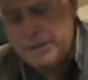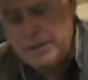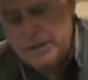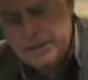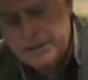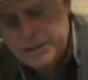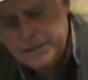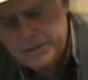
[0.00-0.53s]
me
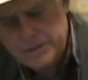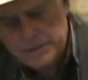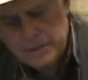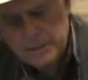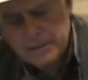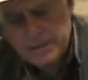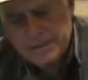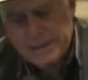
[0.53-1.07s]

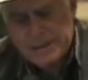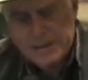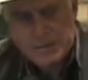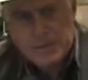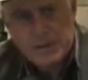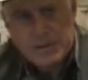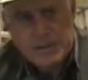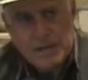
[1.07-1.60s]
lay some
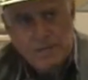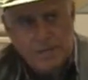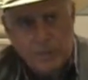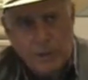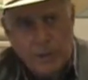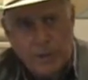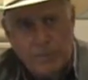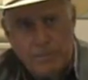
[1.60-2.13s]
things out
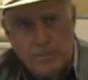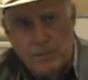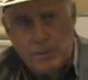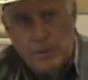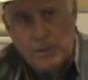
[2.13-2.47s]
for you.